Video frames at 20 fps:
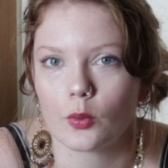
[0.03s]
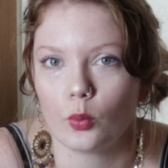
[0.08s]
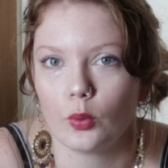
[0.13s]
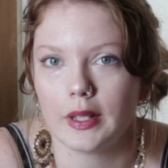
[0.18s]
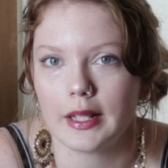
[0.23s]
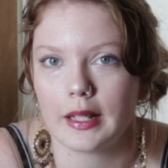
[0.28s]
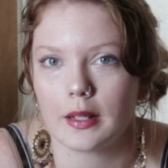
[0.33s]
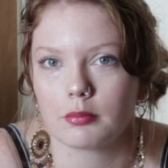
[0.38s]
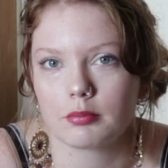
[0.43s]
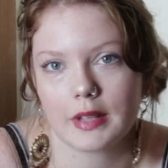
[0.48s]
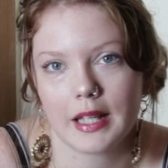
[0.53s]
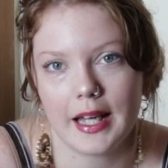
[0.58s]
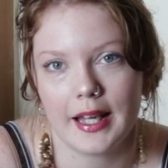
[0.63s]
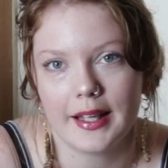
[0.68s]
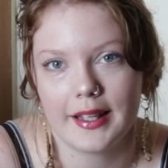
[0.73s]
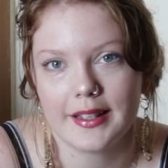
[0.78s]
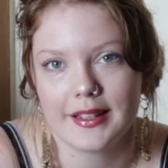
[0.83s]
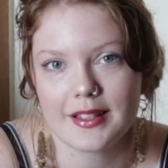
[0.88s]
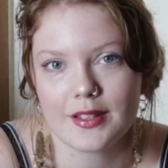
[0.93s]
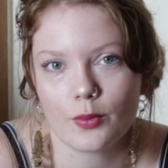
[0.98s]
What up,
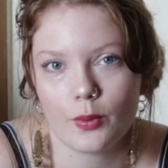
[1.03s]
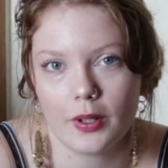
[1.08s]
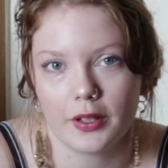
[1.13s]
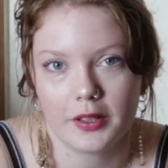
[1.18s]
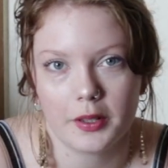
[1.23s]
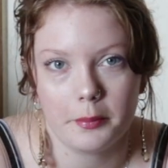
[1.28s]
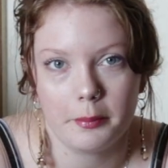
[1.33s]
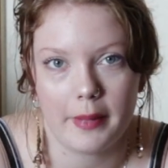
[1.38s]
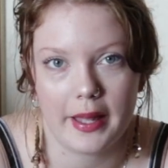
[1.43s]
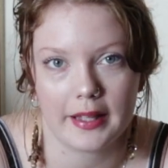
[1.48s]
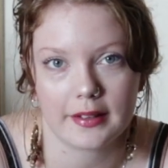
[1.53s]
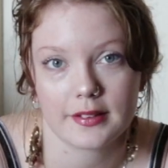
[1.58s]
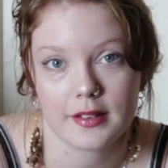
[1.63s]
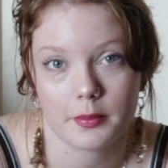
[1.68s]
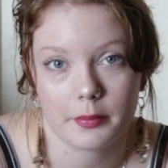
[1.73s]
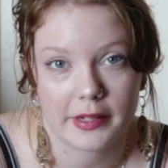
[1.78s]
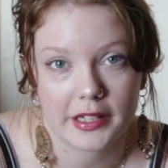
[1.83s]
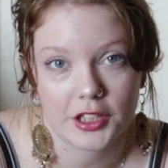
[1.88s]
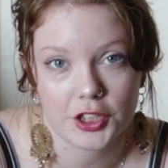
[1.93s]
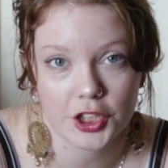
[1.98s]
guys? Welcome back to
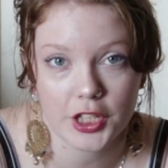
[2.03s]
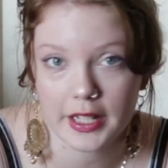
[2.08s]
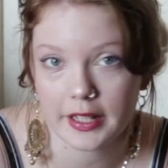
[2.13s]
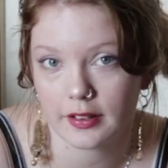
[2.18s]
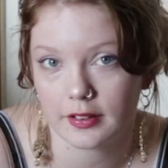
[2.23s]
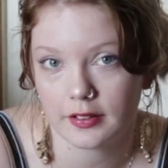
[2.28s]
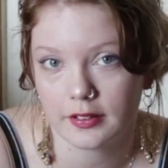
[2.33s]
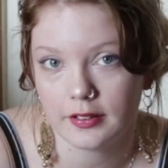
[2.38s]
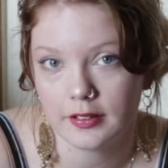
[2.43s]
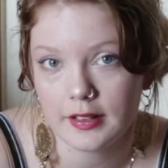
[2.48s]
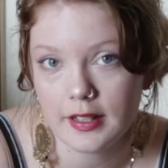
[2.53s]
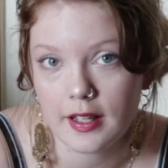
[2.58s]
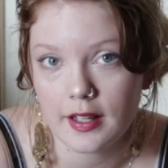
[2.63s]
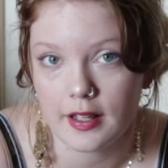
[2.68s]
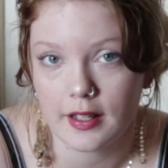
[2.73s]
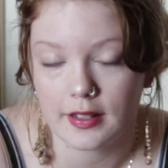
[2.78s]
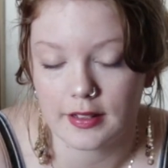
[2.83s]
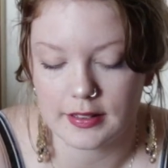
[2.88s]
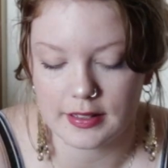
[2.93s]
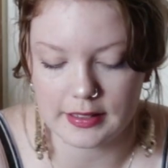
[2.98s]
my channel.
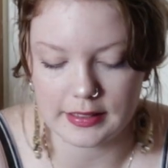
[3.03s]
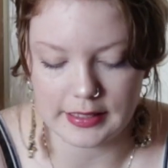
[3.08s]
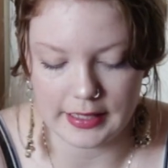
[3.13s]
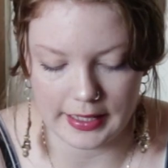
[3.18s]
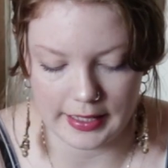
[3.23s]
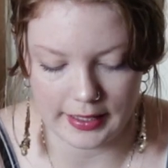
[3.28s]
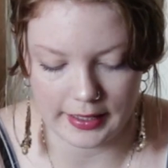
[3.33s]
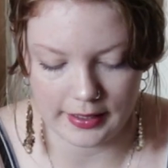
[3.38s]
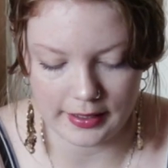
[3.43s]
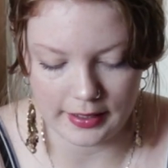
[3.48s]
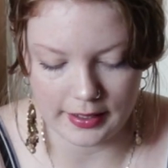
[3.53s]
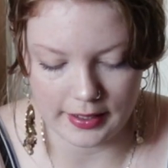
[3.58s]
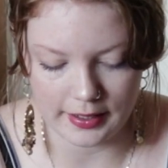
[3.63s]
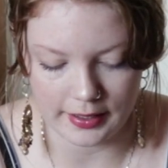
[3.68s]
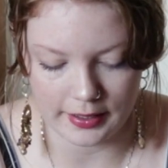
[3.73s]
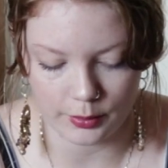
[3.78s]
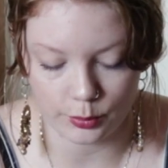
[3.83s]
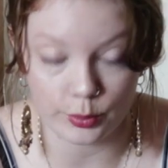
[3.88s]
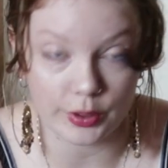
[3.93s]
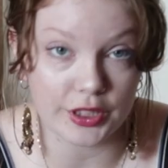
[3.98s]
Today
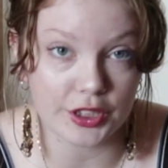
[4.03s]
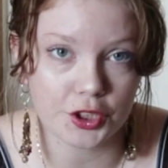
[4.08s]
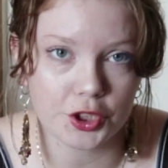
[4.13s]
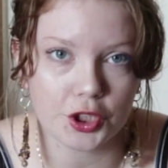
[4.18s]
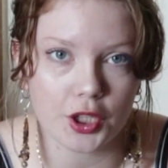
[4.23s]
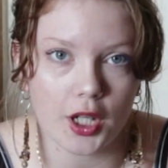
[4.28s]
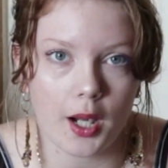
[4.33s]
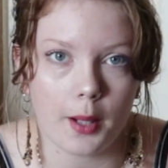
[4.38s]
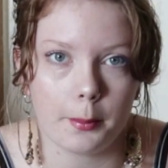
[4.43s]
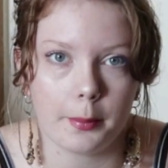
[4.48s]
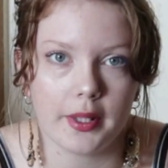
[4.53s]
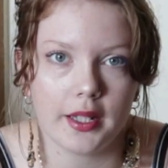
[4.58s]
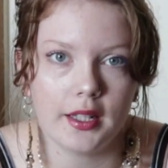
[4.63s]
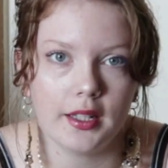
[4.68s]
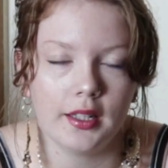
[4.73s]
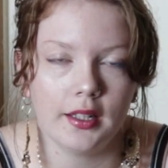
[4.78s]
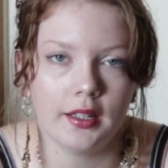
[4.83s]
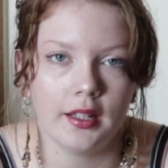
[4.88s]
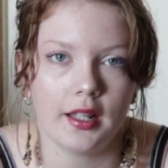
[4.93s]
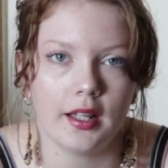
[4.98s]
I went
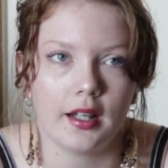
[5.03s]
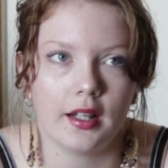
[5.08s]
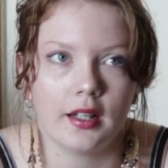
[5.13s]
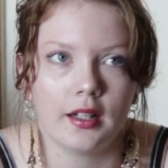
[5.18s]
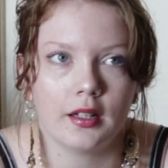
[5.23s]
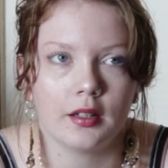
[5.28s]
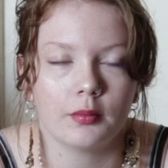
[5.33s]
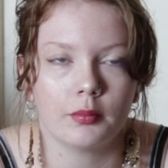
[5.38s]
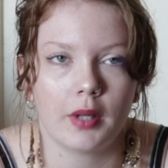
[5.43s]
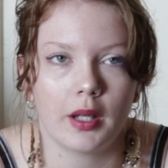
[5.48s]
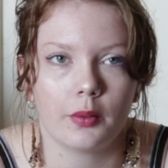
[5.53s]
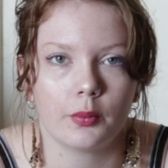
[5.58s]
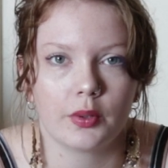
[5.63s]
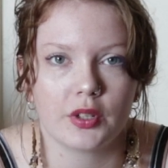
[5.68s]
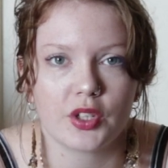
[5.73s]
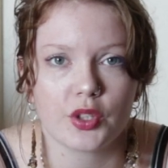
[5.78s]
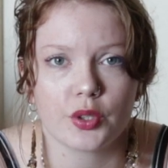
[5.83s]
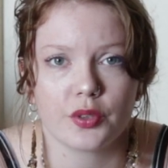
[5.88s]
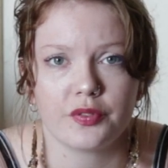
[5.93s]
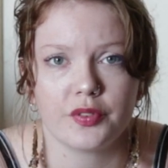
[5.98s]
shopping. I went
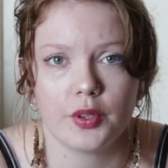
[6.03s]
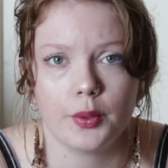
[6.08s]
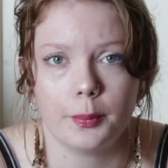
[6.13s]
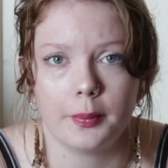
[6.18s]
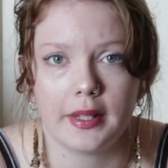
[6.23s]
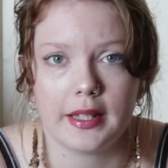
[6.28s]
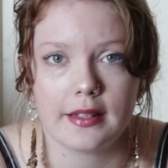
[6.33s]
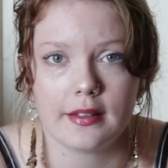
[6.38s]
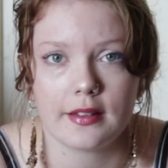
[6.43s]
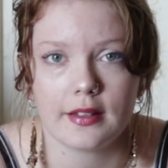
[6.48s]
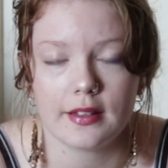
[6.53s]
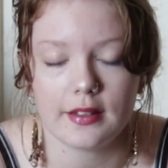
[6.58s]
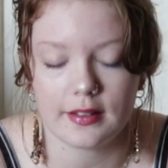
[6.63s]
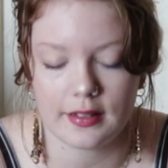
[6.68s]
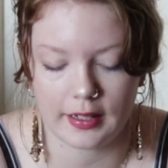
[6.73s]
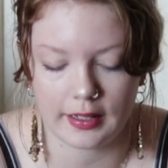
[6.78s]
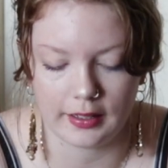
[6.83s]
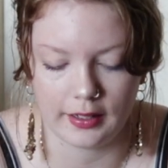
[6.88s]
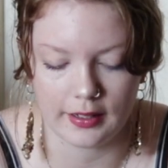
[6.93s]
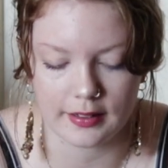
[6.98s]
to a few places
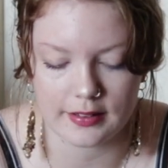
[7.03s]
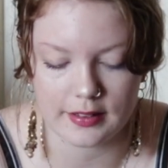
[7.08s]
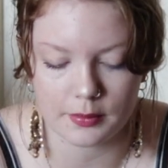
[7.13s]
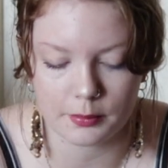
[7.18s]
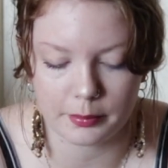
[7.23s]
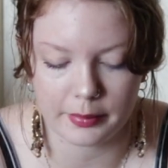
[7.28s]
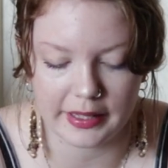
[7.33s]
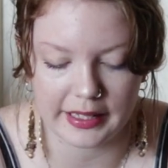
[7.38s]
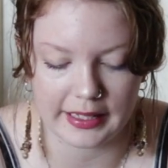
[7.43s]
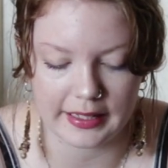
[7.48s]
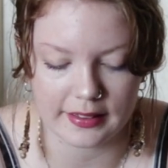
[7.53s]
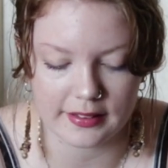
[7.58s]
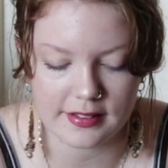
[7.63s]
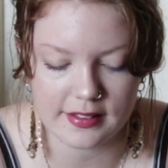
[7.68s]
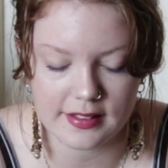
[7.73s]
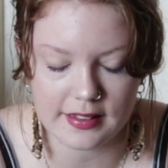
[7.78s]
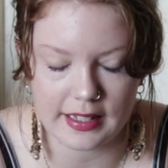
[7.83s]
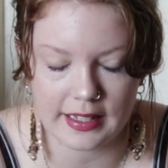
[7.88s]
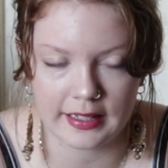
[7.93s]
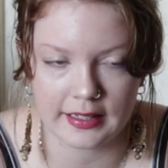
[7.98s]
and I got some
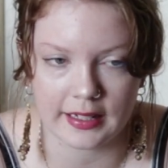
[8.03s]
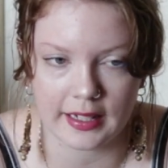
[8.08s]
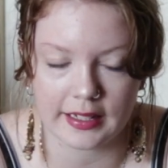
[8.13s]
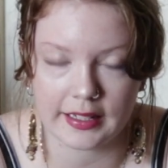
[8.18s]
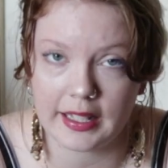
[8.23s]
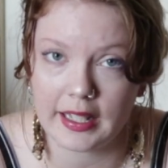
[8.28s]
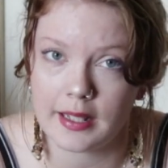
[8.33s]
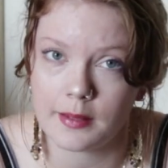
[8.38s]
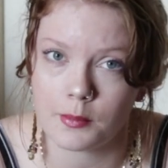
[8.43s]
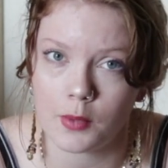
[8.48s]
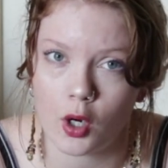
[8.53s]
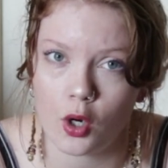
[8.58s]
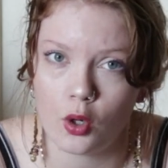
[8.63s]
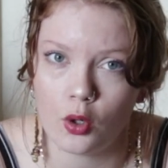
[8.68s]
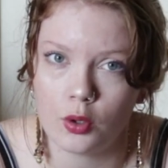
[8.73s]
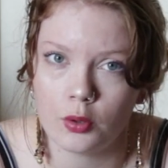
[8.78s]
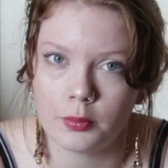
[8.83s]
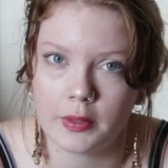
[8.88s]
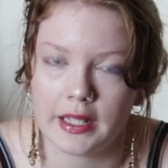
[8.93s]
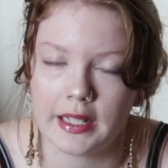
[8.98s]
plants, and I came
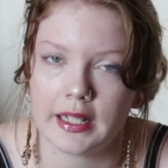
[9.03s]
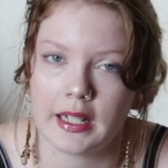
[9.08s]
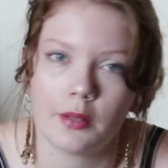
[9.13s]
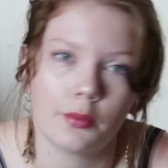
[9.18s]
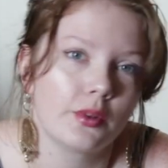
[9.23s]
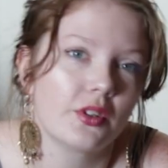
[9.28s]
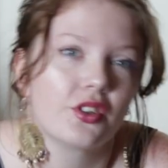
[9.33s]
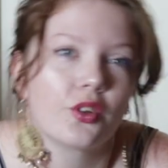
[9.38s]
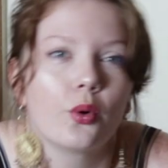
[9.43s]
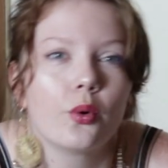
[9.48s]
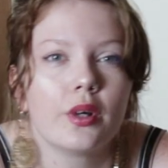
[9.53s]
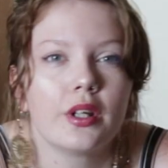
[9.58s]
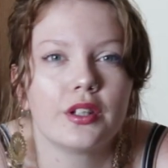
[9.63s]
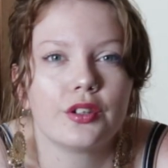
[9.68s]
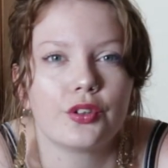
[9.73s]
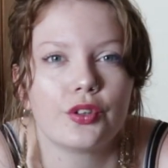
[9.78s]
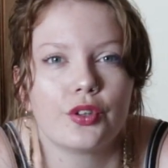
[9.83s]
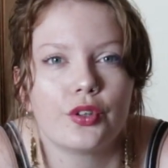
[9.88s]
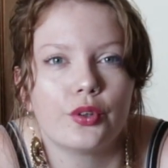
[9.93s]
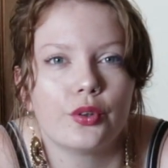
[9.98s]
home and I was going
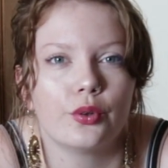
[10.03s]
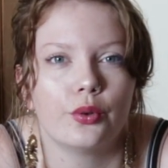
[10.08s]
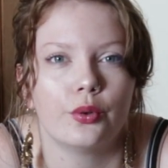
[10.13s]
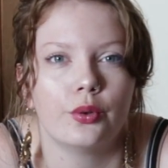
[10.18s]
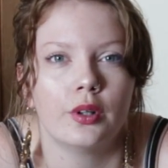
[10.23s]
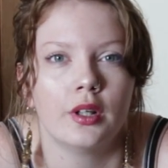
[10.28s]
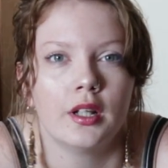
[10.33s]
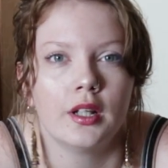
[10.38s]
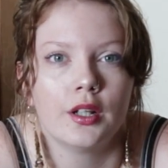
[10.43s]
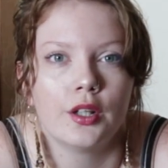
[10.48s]
to